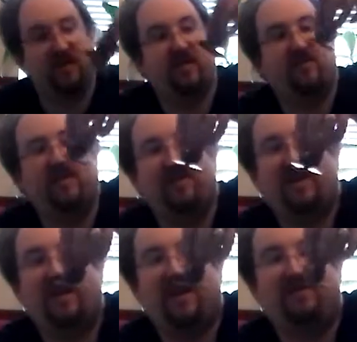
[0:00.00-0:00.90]
Another one
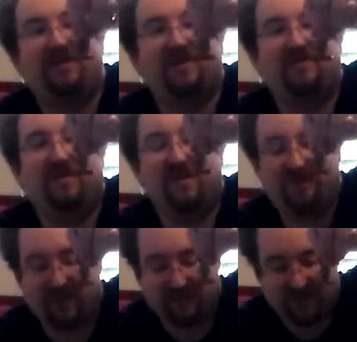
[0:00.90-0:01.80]
of my
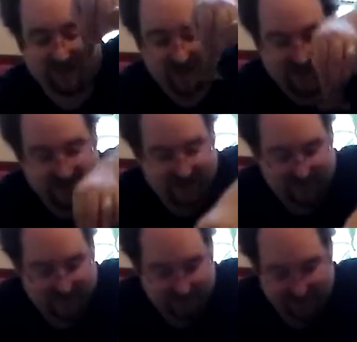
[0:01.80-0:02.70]
favorite
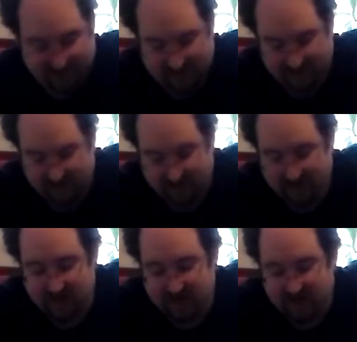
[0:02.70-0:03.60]
things, those